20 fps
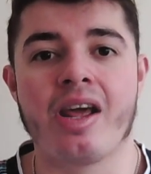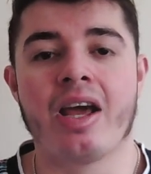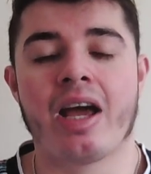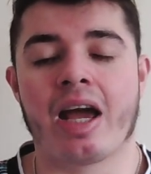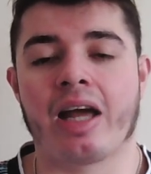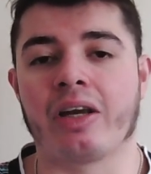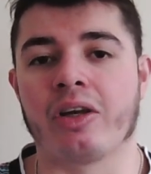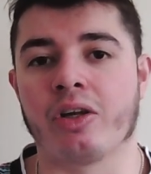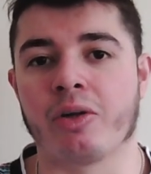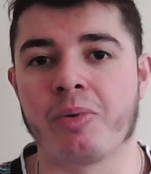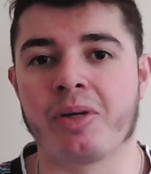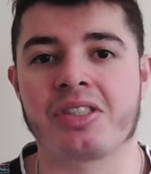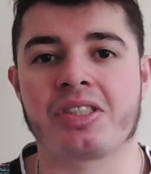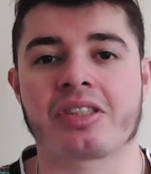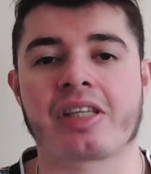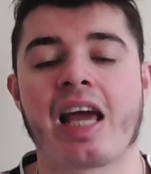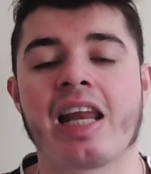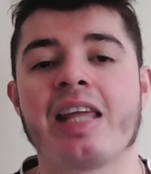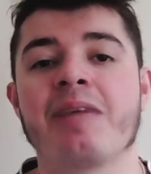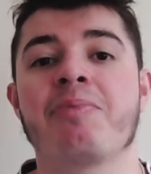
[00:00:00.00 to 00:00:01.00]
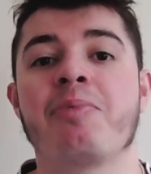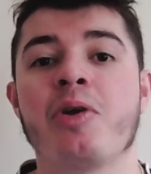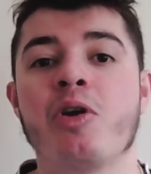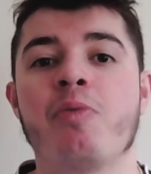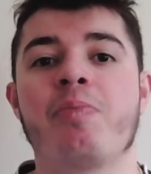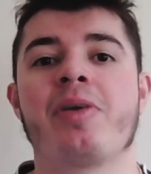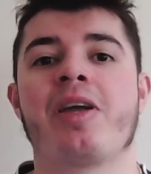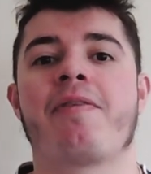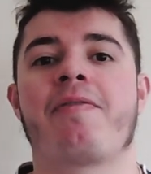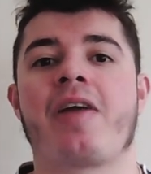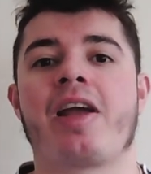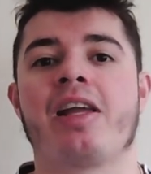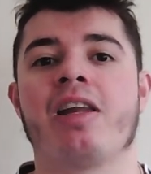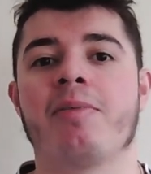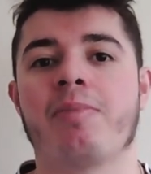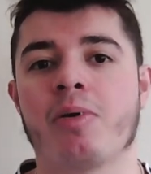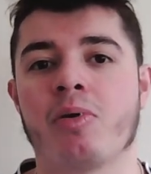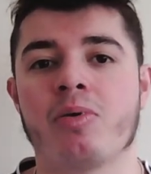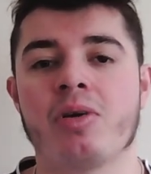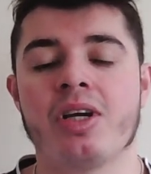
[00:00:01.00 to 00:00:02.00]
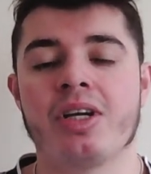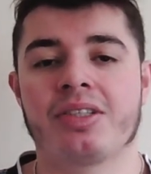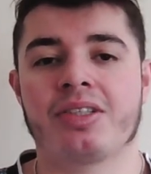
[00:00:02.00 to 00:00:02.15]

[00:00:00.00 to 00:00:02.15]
and Lewis-Skelly will be available